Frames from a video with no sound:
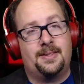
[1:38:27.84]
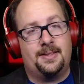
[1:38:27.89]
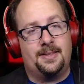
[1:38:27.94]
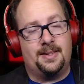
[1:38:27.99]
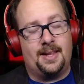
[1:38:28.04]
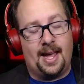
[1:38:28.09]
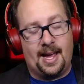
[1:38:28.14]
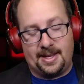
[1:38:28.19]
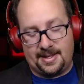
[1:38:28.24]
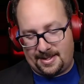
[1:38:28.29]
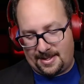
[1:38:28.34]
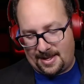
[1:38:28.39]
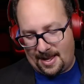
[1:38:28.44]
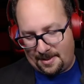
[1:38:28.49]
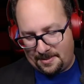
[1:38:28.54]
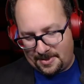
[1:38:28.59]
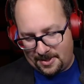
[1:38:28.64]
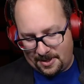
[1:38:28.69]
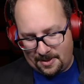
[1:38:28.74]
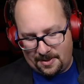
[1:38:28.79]
Yes,
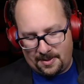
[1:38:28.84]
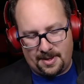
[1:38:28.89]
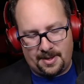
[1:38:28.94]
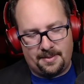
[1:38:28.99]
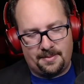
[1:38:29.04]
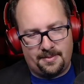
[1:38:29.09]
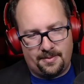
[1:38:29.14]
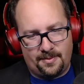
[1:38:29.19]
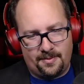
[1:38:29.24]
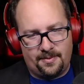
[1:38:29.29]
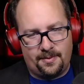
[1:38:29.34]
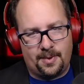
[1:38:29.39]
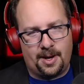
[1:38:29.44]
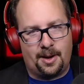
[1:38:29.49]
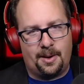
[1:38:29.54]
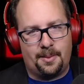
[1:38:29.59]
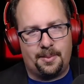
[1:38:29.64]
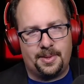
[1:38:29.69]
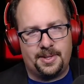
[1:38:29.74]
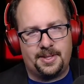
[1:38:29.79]
absolutely.
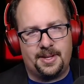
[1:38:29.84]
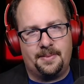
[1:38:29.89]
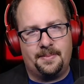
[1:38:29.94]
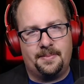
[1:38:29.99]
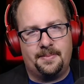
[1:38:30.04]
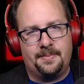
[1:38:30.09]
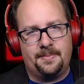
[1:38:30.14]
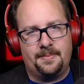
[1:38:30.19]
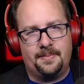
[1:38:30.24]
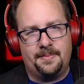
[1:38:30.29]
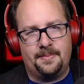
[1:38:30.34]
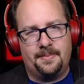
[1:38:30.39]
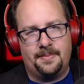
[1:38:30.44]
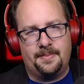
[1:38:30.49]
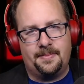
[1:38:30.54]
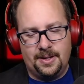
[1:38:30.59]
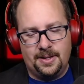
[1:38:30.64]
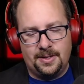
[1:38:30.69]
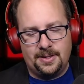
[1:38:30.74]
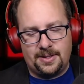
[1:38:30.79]
100%.
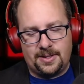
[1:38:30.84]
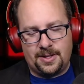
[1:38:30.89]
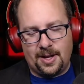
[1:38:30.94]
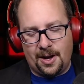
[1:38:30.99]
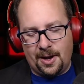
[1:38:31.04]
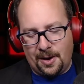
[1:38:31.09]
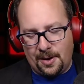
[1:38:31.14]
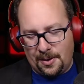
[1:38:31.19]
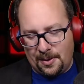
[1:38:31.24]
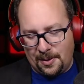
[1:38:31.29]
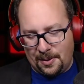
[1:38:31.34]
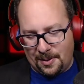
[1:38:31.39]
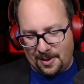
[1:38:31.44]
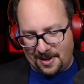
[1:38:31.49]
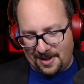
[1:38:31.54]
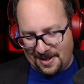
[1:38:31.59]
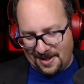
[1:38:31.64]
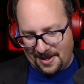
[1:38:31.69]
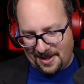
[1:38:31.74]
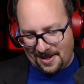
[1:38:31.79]

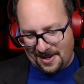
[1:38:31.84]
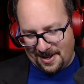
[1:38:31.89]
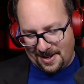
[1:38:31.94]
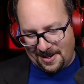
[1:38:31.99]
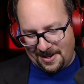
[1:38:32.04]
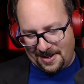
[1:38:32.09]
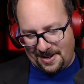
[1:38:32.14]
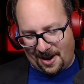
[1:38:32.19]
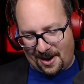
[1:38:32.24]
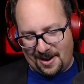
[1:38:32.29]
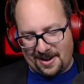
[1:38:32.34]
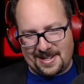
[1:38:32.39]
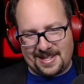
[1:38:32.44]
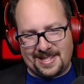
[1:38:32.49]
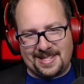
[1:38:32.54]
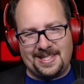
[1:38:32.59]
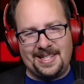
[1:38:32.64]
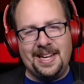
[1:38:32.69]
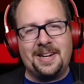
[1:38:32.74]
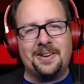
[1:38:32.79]
So, dark
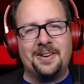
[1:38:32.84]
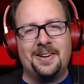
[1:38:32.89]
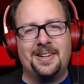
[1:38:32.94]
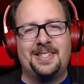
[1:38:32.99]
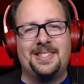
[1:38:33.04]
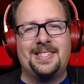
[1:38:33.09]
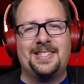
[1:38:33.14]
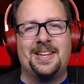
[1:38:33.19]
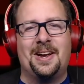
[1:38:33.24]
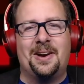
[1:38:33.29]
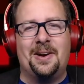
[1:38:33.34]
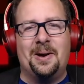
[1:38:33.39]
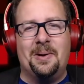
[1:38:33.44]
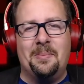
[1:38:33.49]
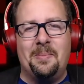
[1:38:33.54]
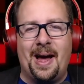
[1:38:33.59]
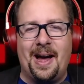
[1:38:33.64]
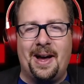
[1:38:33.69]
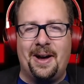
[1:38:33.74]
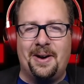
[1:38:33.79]
secrets are
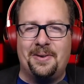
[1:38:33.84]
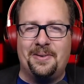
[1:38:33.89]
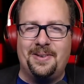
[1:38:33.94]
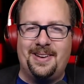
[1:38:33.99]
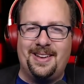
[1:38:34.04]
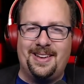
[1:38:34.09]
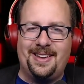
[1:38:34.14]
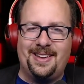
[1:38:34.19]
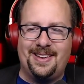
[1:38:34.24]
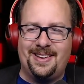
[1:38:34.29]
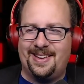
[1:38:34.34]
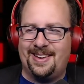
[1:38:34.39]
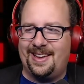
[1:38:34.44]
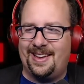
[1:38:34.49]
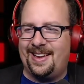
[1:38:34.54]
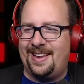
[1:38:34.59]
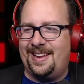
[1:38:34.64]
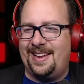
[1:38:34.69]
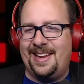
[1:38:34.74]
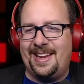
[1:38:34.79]
abound.
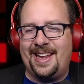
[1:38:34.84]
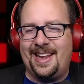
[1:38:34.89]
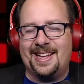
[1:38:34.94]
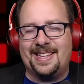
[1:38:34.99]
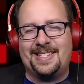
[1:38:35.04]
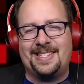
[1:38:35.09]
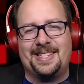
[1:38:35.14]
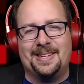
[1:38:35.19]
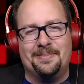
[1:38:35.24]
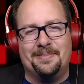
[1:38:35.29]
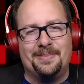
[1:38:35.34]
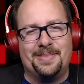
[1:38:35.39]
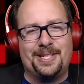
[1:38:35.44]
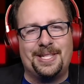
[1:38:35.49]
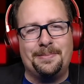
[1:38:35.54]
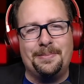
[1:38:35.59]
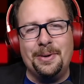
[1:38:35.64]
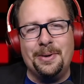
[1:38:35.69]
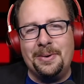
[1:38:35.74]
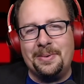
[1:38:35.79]
You get some
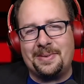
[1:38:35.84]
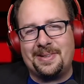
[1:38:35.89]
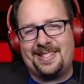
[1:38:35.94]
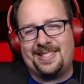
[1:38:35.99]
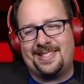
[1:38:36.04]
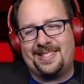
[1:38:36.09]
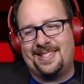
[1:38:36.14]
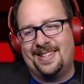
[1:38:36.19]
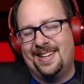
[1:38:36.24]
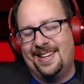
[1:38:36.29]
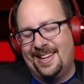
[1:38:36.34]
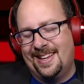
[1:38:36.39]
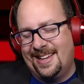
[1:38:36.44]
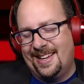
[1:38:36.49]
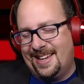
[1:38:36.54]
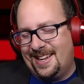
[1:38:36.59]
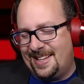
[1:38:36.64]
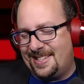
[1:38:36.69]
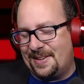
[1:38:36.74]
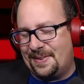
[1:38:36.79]
spooks.
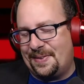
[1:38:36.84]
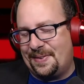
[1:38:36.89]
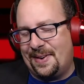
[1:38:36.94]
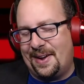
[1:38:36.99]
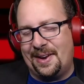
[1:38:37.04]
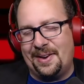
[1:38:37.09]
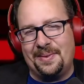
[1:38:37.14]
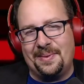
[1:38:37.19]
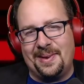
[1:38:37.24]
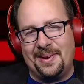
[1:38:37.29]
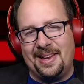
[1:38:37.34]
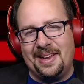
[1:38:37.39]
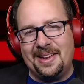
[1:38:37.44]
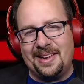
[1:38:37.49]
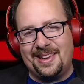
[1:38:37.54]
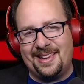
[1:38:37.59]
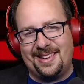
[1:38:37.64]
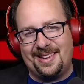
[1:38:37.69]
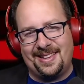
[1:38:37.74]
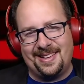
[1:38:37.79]
It's a fun
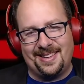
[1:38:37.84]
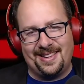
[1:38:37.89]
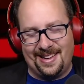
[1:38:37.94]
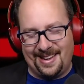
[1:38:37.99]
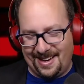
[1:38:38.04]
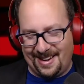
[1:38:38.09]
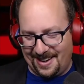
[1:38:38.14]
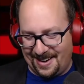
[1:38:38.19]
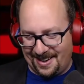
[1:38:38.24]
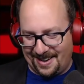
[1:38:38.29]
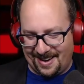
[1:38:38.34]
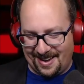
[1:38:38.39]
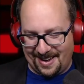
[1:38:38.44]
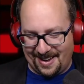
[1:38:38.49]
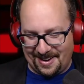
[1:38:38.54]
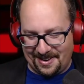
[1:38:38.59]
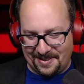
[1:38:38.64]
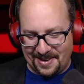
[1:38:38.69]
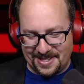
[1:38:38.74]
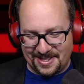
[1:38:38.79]
week here
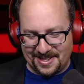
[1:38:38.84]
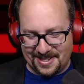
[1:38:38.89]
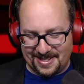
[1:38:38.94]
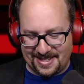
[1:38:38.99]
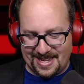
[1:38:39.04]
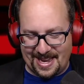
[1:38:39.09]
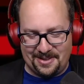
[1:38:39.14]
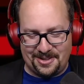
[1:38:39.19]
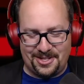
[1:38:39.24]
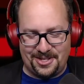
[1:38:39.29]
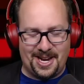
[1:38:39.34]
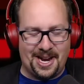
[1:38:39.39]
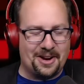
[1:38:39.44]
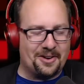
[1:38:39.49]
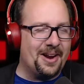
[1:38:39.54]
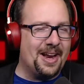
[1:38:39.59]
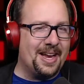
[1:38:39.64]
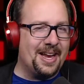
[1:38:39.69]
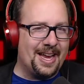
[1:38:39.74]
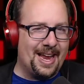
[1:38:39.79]
on Original Soundchat.
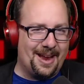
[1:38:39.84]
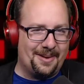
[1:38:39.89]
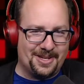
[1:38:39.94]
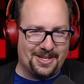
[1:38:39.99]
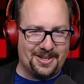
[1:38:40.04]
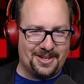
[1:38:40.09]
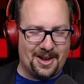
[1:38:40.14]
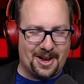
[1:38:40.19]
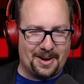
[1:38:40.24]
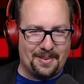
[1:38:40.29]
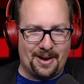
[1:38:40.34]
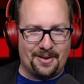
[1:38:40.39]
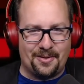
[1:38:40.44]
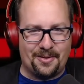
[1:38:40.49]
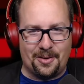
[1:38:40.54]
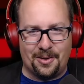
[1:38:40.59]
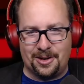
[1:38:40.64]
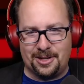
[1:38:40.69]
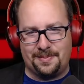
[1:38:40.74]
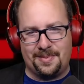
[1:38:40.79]
Great games to talk about, of
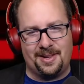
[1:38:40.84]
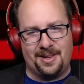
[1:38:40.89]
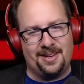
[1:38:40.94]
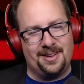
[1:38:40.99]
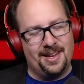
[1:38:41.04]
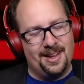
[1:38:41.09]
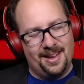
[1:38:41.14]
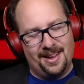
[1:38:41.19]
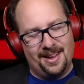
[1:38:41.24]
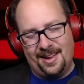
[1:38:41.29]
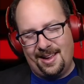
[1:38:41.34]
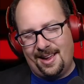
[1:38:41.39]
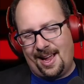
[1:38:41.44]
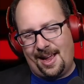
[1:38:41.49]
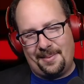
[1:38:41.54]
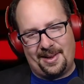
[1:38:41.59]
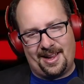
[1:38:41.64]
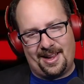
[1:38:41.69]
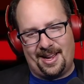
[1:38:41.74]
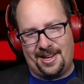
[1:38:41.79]
course, but
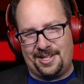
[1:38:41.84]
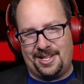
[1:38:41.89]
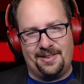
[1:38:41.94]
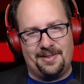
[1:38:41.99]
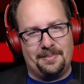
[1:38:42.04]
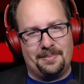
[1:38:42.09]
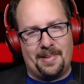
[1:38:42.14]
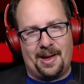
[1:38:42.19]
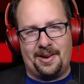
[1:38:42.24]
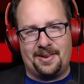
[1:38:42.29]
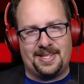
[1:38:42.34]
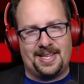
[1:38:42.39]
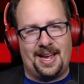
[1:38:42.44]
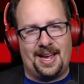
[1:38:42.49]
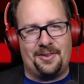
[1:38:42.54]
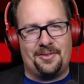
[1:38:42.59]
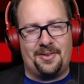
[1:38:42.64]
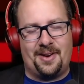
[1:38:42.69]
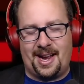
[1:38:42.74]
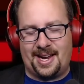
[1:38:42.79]
I mean, gosh, even better
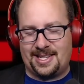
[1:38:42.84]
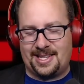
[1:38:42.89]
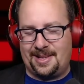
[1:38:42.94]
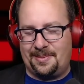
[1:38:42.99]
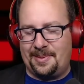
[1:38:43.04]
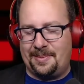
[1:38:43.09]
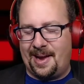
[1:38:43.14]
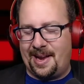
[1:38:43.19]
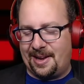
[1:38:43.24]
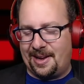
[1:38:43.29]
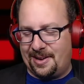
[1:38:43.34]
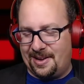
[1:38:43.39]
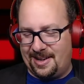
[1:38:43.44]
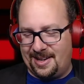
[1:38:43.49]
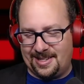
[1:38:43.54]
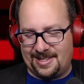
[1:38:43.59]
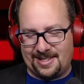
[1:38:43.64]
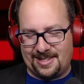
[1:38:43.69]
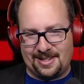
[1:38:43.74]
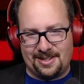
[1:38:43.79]
soundtracks. I mean, my
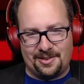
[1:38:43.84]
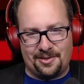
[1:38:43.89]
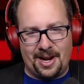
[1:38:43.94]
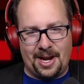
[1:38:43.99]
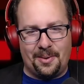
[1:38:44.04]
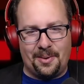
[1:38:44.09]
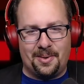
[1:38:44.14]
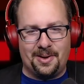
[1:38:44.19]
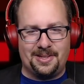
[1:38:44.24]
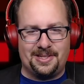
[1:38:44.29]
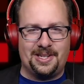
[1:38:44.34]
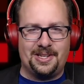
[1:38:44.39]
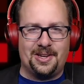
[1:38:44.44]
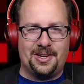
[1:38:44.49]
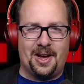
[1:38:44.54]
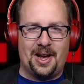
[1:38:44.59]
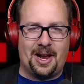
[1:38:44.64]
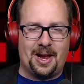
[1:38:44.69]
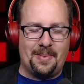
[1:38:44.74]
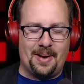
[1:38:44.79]
goodness, great ones to
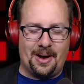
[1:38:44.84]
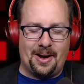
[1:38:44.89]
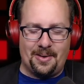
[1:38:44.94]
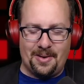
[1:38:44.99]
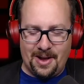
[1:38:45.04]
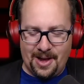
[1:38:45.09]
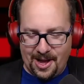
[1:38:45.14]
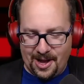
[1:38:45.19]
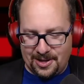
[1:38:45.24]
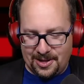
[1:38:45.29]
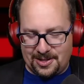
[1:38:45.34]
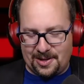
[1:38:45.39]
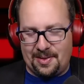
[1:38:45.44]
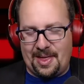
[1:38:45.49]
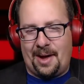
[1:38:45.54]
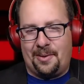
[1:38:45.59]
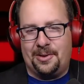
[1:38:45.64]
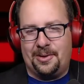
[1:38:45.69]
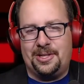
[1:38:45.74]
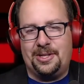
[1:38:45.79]
talk about. So
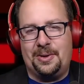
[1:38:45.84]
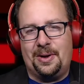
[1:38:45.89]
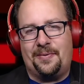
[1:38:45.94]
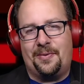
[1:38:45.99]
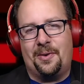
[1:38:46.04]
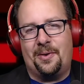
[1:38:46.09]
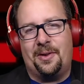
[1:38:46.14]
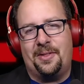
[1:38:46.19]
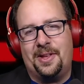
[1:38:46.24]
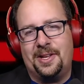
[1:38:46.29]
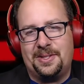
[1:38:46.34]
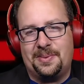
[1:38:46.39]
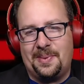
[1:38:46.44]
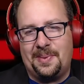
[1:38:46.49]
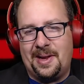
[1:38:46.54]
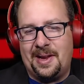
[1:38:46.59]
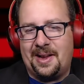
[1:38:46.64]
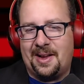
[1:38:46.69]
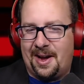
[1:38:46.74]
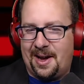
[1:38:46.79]
that will do it for this
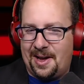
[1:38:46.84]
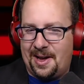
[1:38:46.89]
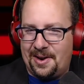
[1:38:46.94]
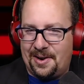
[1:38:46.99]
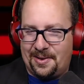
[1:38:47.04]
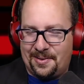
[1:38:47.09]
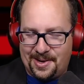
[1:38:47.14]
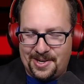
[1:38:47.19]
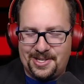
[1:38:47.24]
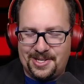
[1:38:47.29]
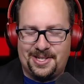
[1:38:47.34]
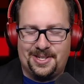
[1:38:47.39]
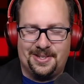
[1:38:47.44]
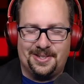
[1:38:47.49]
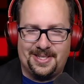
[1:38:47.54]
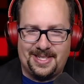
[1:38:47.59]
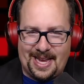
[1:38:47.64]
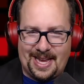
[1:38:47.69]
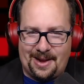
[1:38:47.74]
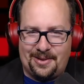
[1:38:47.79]
week on
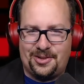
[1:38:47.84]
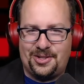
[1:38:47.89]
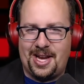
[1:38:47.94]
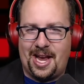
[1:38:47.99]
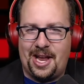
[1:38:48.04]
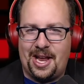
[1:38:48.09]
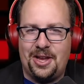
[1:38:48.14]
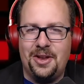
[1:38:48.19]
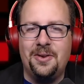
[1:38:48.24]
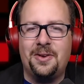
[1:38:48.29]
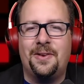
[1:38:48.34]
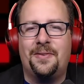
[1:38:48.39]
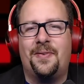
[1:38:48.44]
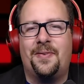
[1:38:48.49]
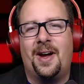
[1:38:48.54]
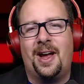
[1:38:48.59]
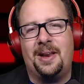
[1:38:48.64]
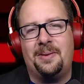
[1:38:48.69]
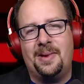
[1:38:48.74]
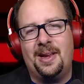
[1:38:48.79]
Original Soundchat. You can
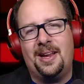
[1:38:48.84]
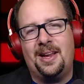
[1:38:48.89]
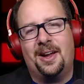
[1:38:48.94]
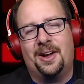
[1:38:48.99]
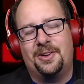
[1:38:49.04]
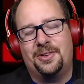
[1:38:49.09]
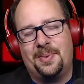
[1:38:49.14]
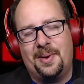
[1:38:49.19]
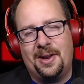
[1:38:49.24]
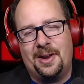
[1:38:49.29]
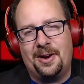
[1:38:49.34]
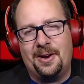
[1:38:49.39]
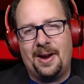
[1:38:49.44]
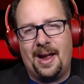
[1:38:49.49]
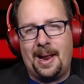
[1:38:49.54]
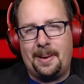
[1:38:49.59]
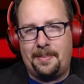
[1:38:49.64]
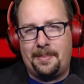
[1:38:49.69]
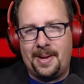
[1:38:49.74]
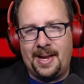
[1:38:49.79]
find me on Twitter
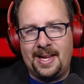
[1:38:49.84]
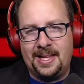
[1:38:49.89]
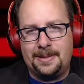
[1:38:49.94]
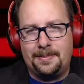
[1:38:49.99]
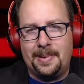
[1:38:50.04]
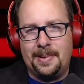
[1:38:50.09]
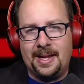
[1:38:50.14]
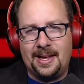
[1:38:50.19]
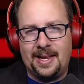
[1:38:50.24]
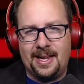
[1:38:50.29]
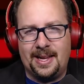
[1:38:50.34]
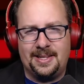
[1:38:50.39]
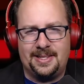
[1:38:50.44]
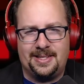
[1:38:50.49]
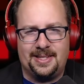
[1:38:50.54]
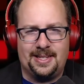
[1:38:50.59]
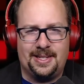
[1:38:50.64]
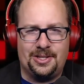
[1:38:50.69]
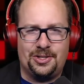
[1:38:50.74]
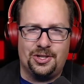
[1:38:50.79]
at Pete
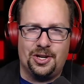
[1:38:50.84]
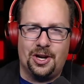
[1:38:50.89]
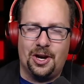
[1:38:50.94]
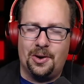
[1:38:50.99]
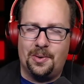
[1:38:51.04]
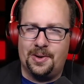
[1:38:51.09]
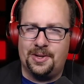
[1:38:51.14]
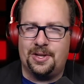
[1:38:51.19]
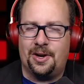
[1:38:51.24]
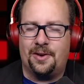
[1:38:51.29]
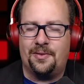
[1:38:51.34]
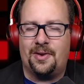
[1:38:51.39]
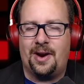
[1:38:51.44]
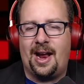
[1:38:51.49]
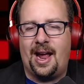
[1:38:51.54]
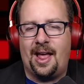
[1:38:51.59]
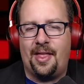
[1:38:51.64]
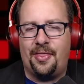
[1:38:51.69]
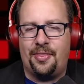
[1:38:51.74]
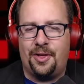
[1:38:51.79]
Speakeasy. Joe is over
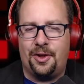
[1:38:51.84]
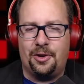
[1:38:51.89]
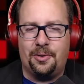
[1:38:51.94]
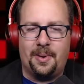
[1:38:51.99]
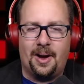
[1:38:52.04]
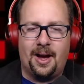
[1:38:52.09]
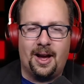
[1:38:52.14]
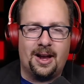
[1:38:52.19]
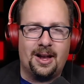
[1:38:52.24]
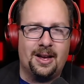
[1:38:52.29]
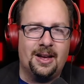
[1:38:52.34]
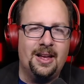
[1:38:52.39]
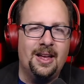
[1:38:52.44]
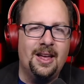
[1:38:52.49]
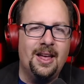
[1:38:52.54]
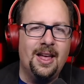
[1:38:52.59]
at The Dobaga.